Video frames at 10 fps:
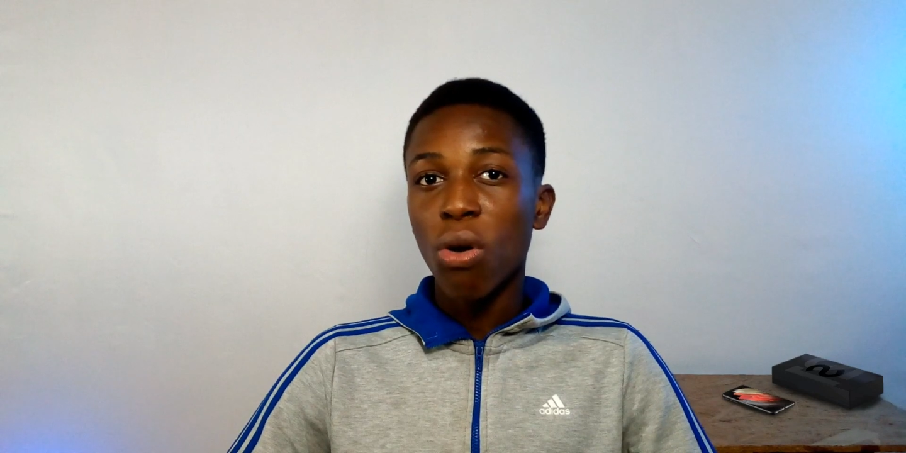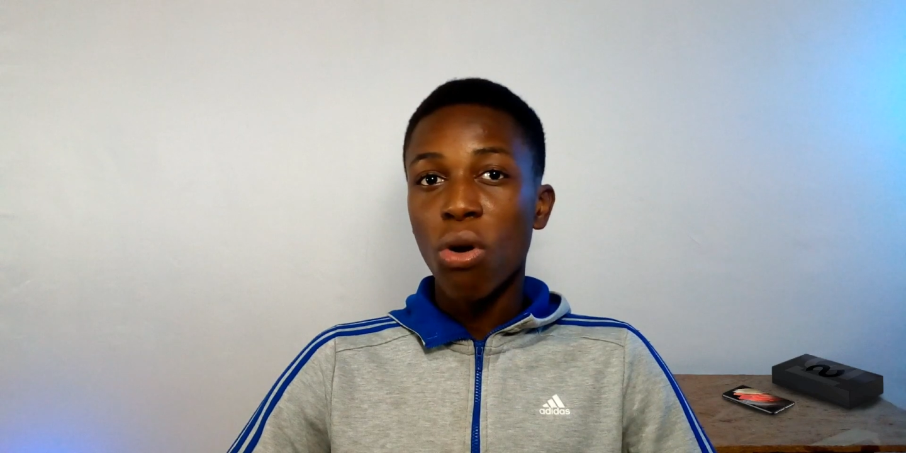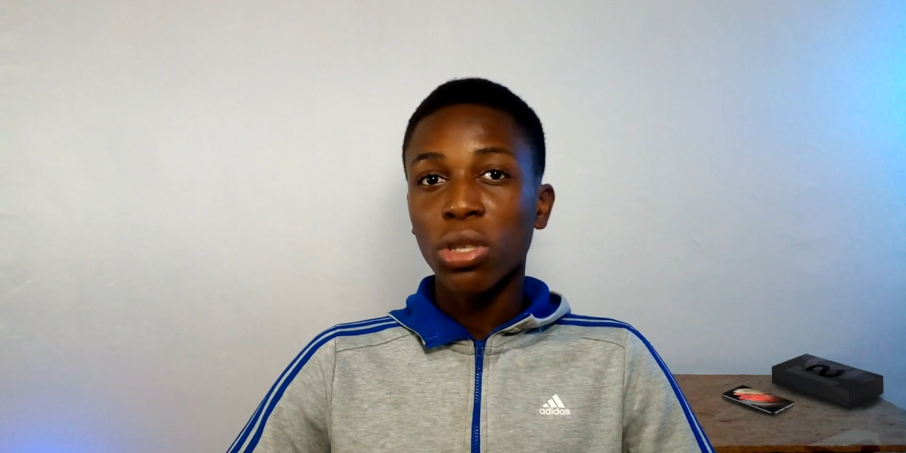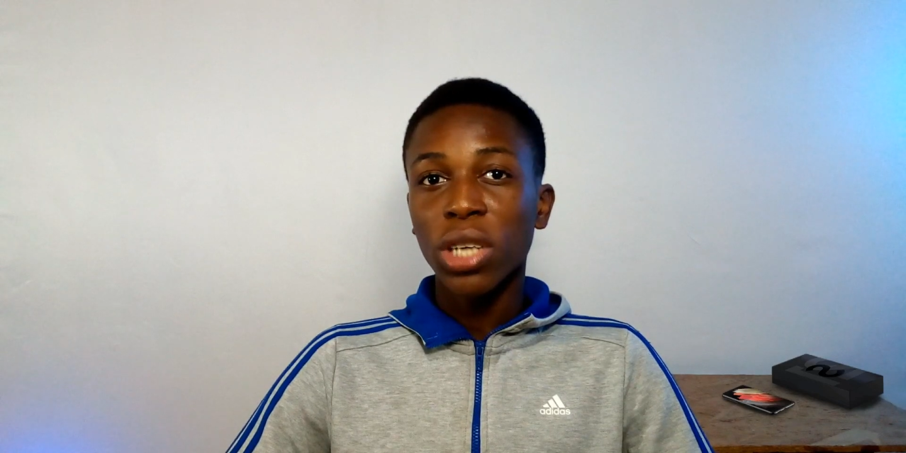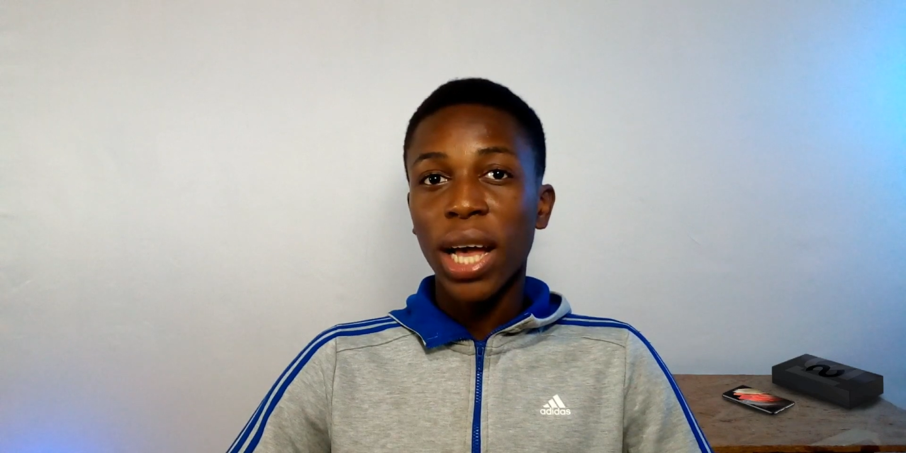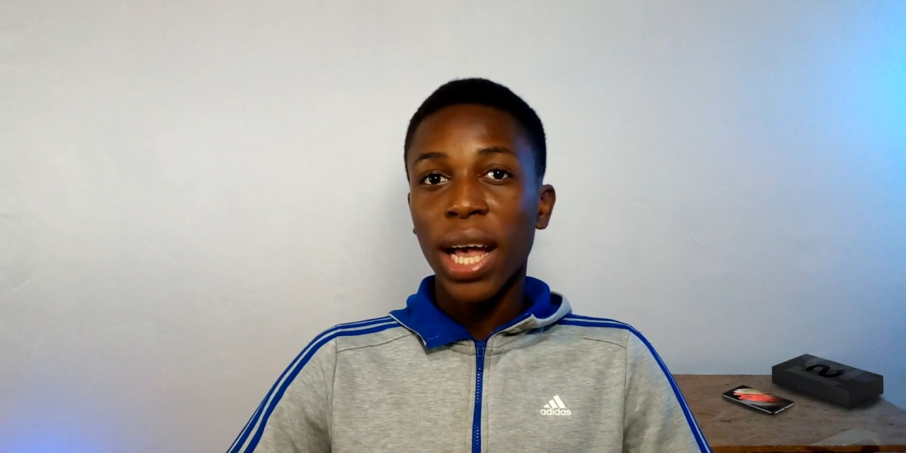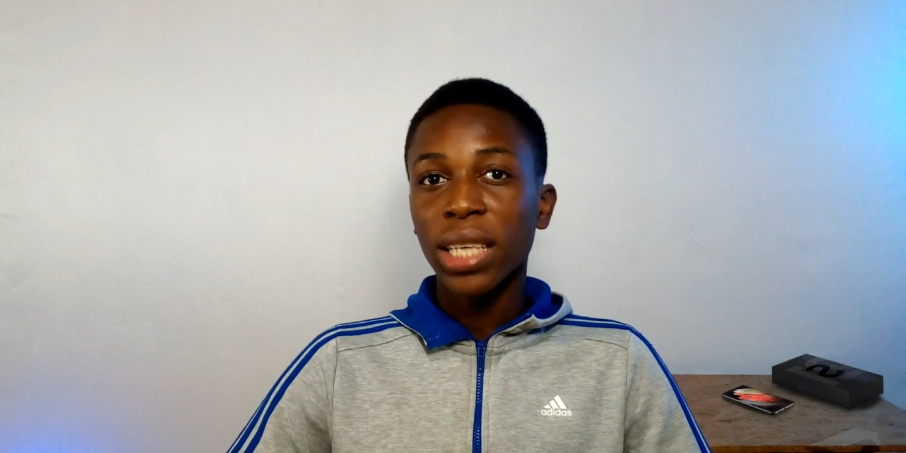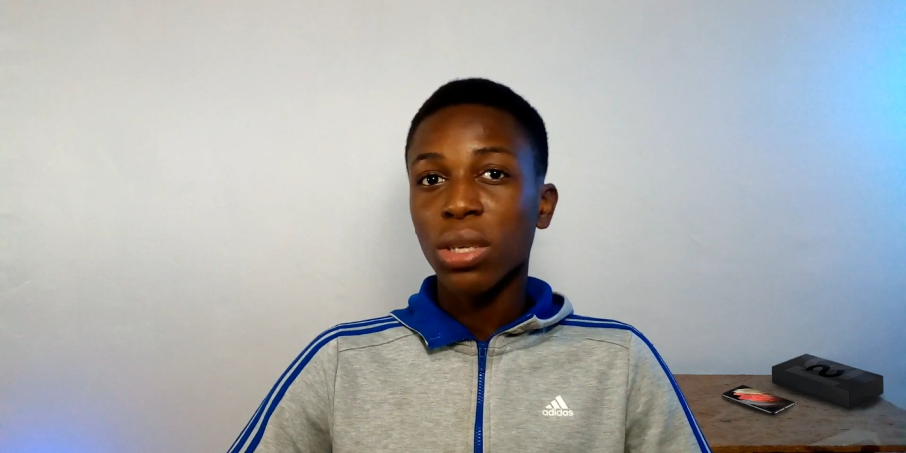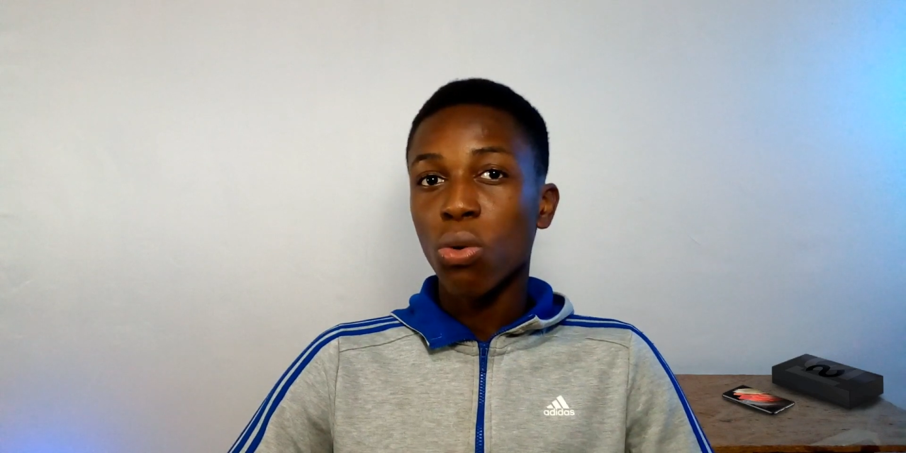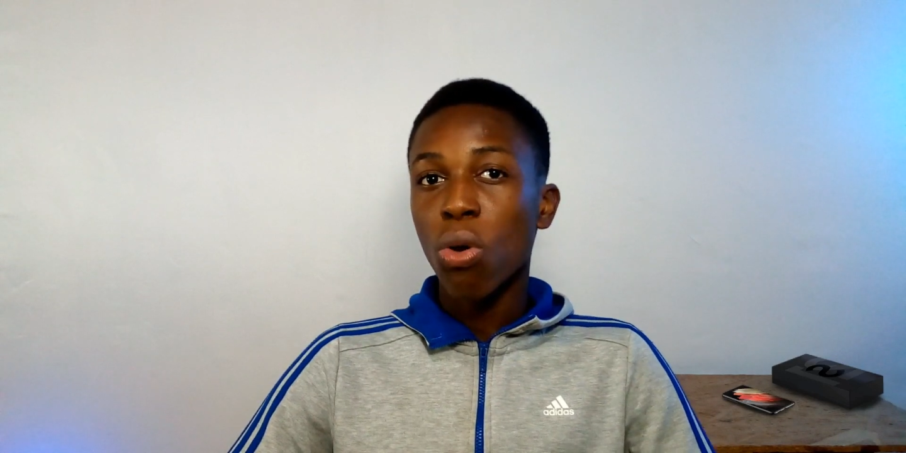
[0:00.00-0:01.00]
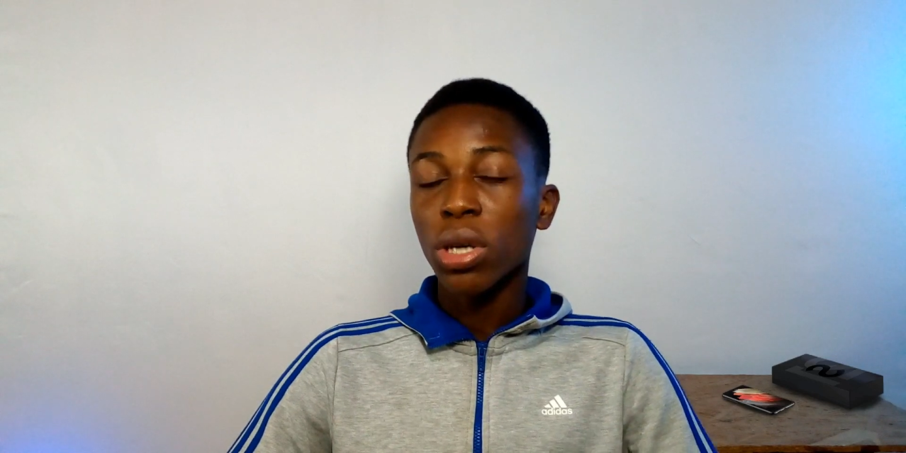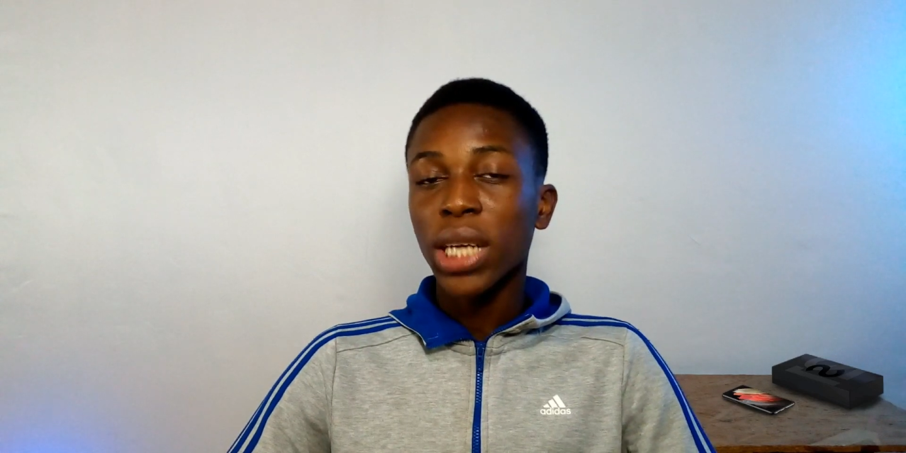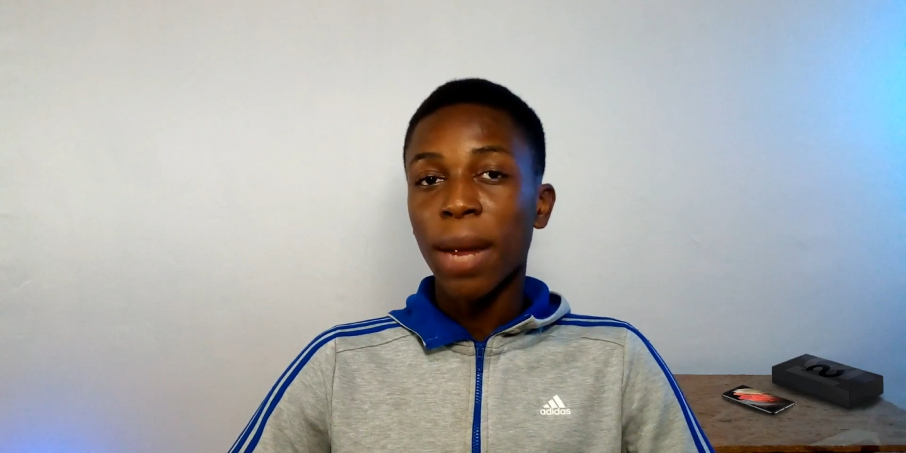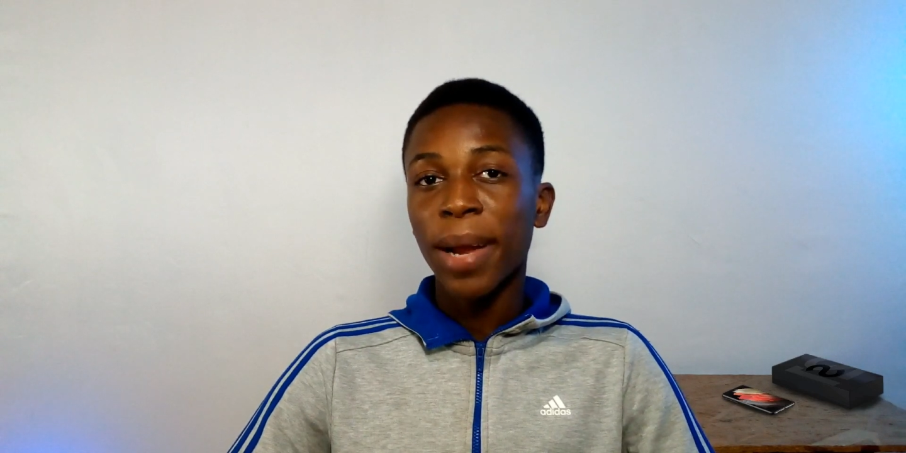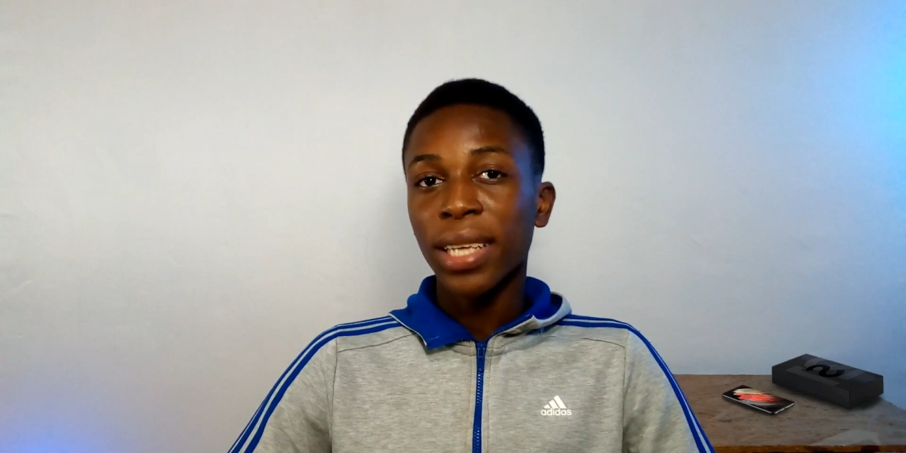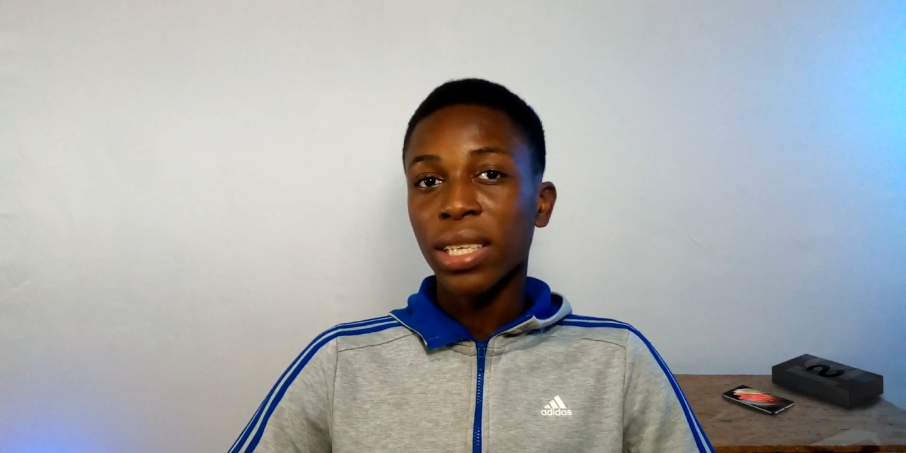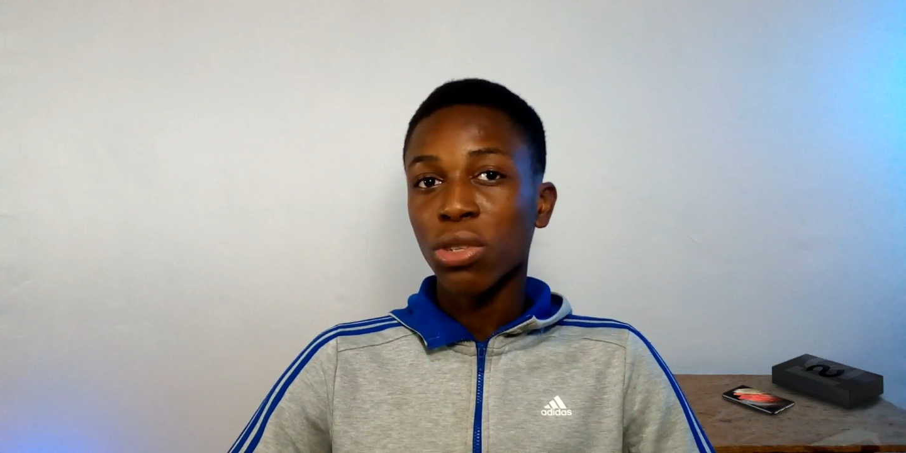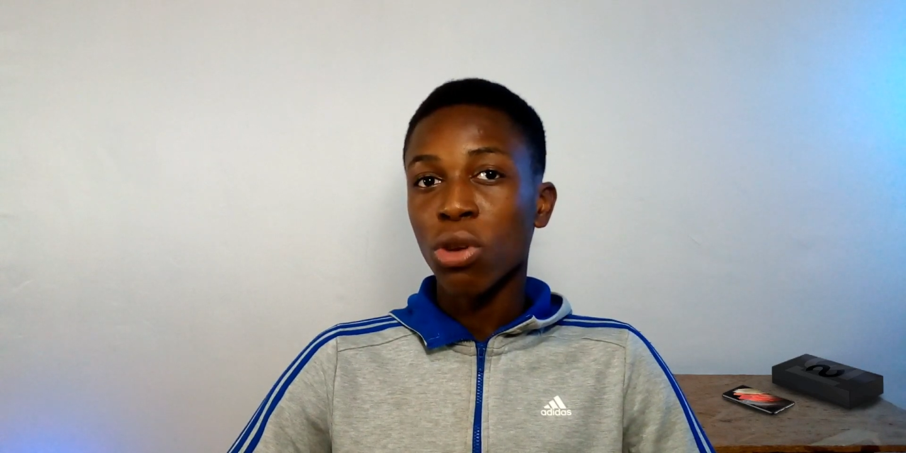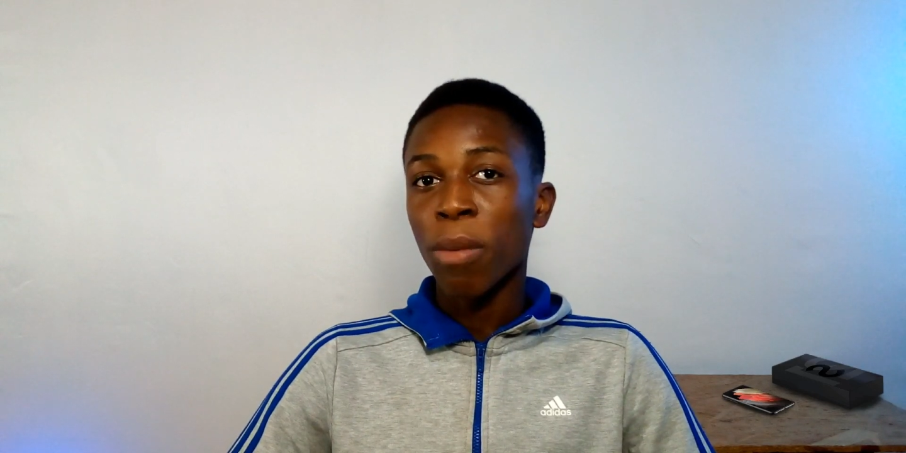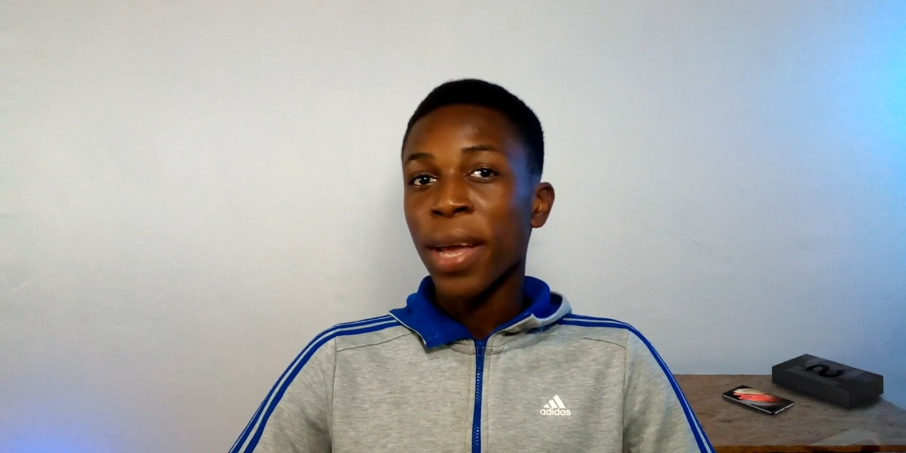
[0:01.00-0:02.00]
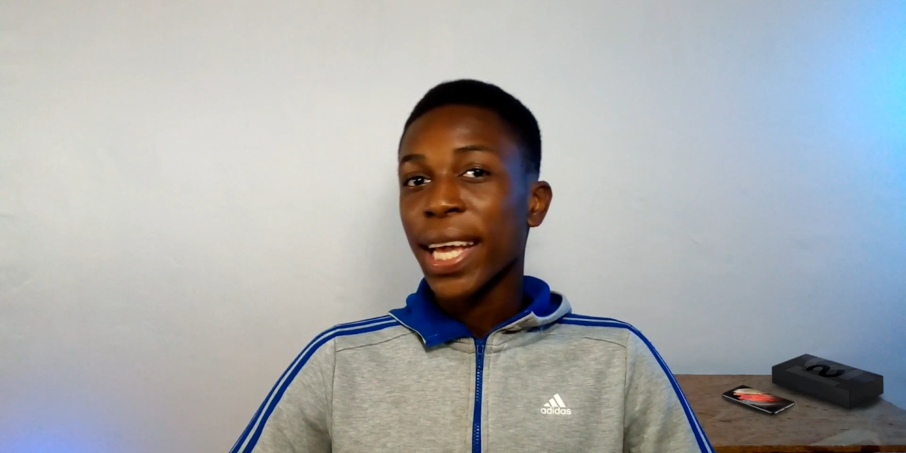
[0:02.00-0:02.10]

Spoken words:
Ultra has a quad camera setup